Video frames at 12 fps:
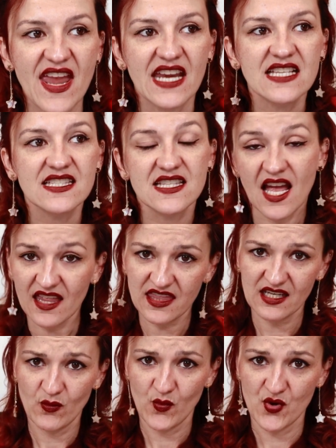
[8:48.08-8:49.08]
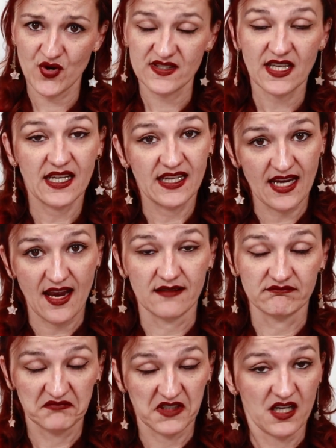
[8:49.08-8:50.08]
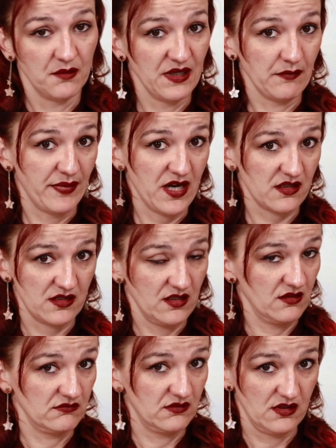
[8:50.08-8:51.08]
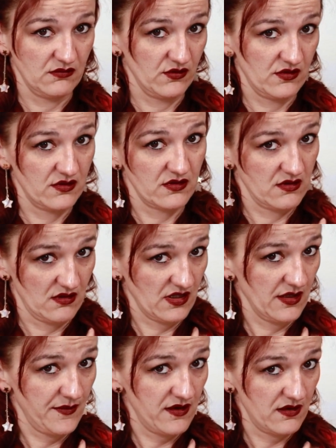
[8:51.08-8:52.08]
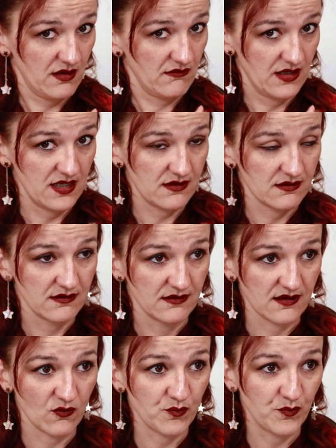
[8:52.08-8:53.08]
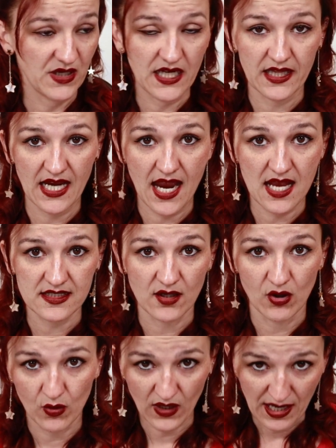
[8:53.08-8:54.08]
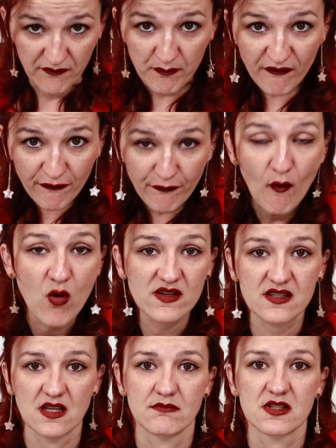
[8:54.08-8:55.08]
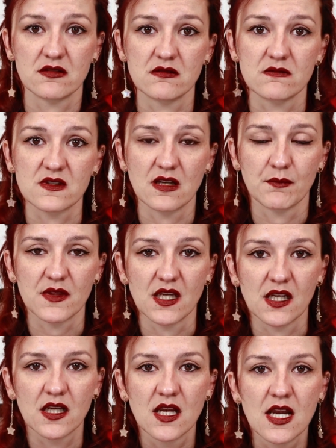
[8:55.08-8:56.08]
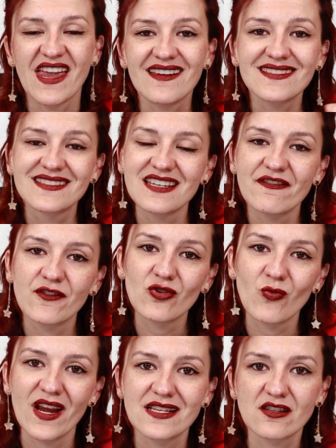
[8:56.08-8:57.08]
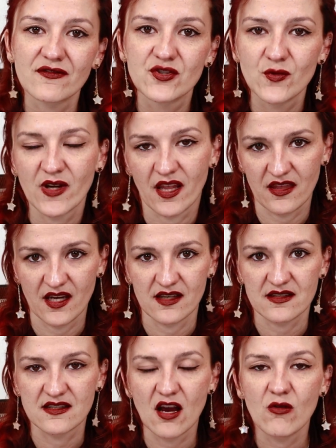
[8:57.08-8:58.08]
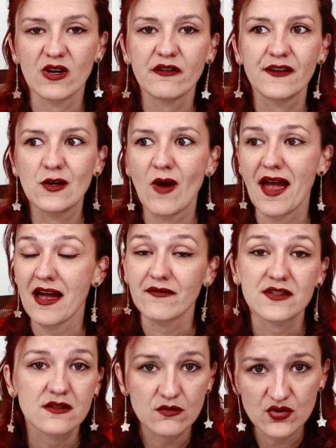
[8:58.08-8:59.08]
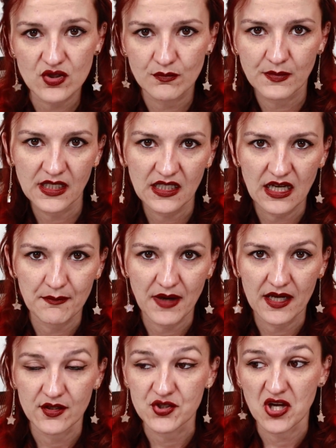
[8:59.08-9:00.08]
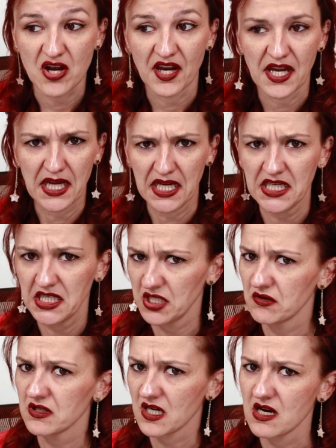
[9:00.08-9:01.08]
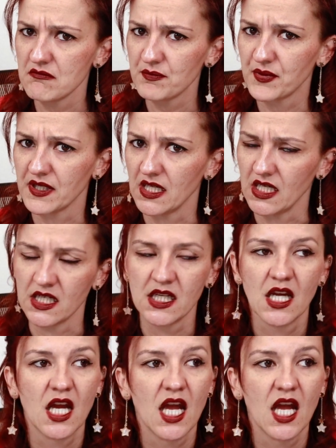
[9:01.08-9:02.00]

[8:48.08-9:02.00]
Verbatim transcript: There is nothing worse, again, coming back to, I was just talking about that, right? Don't be the asshole and force them to do something. There is different ways of doing things. So if you have a social media manager in your company